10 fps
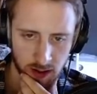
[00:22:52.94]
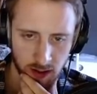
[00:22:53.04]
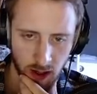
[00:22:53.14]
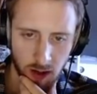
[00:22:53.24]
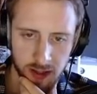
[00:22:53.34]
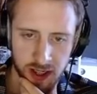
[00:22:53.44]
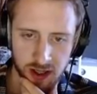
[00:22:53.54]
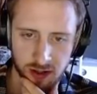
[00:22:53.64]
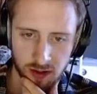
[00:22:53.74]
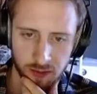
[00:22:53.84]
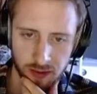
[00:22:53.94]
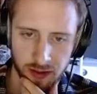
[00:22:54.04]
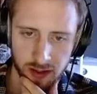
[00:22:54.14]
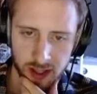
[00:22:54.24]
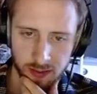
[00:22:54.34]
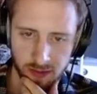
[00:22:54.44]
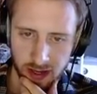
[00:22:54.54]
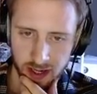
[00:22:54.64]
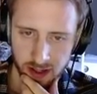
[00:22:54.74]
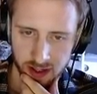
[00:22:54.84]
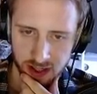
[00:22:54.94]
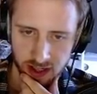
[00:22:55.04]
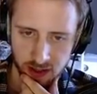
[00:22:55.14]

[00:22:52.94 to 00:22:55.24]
Oh, he just saw the tip of her head as she